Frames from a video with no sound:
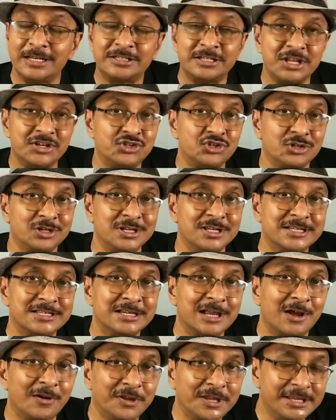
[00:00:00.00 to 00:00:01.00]
attention is
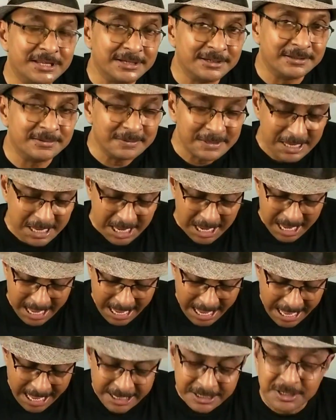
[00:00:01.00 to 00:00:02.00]
now here,
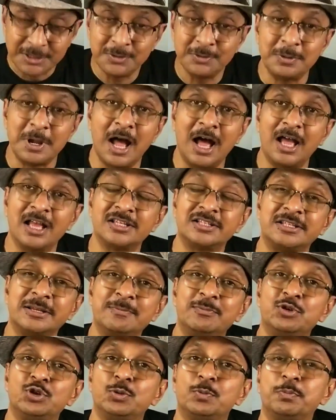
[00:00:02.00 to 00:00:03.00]
and you ask
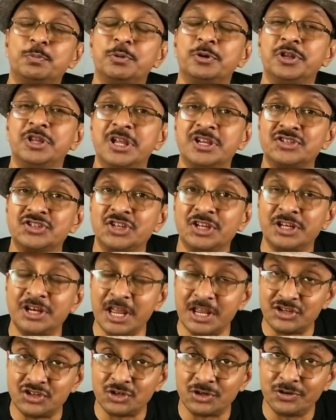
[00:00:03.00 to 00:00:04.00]
them to put their
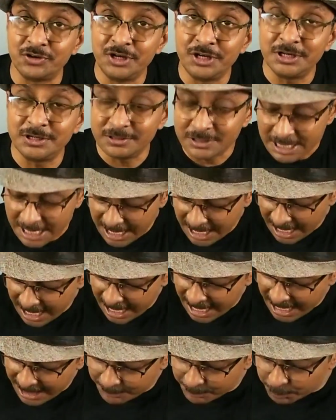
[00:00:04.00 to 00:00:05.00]
signature here
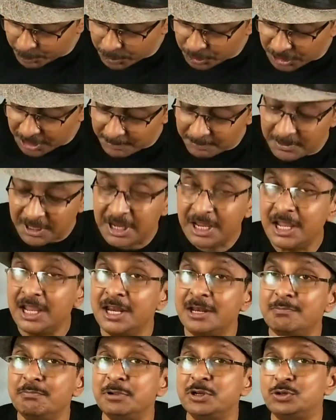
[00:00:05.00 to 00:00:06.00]
and put them
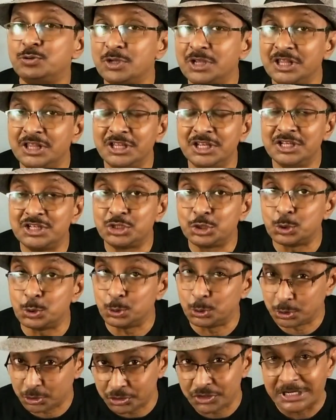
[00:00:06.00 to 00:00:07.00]
in between these
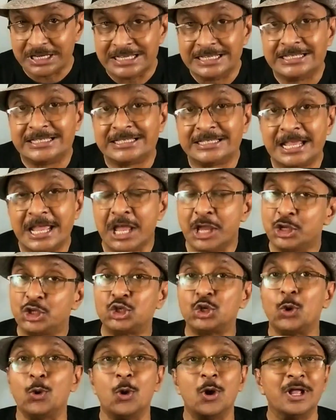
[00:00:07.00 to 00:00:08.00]
2 trees.
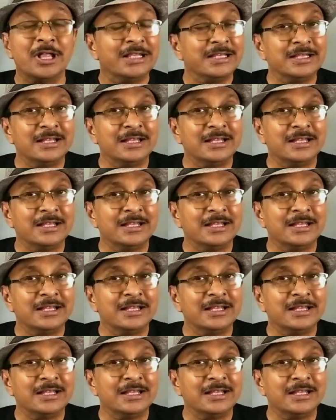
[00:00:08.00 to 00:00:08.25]
So